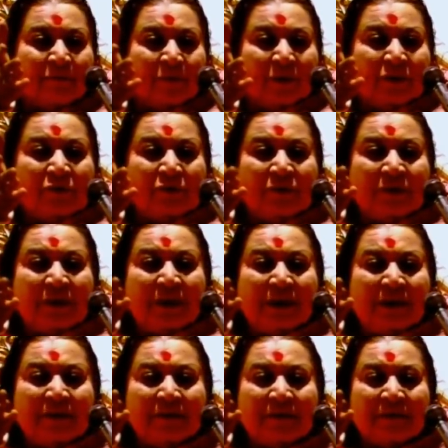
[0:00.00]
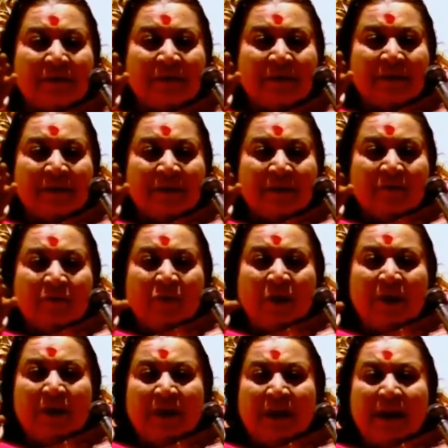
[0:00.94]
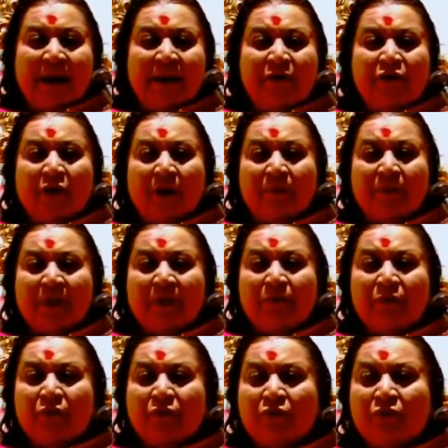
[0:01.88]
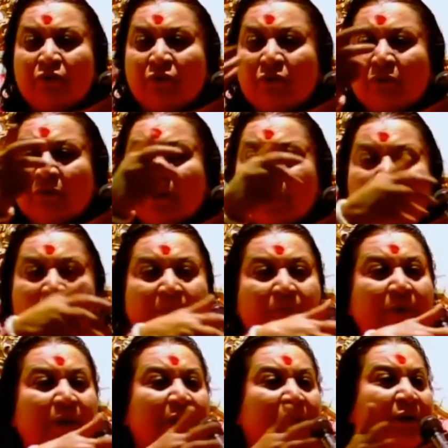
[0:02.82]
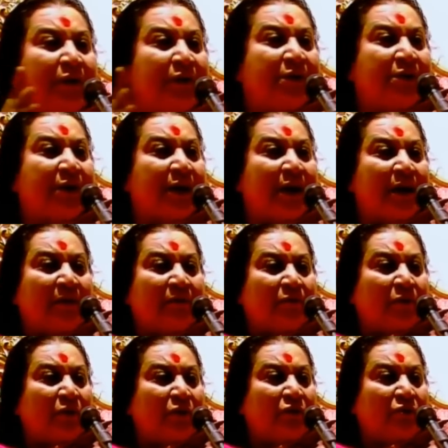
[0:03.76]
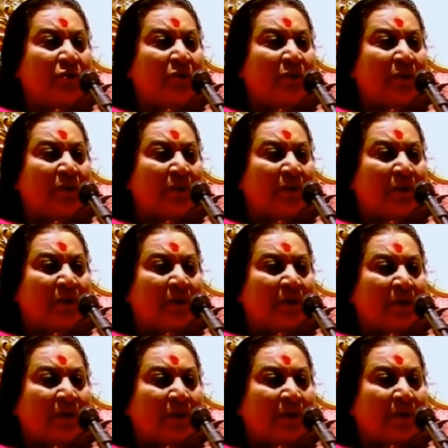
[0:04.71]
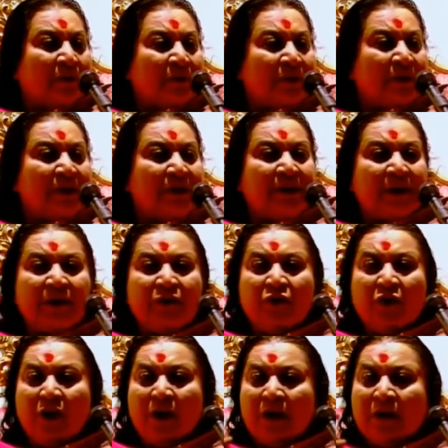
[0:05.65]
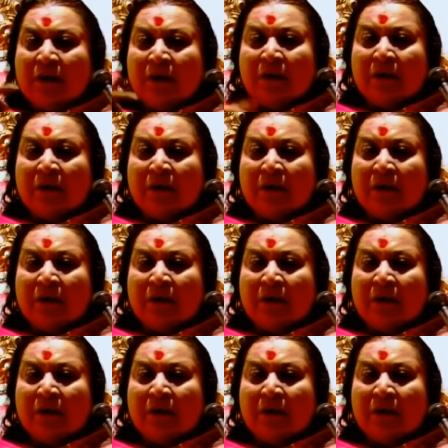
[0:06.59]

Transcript: What's so serious? What great jobs have you to do? Everything is there for you. Just enjoy.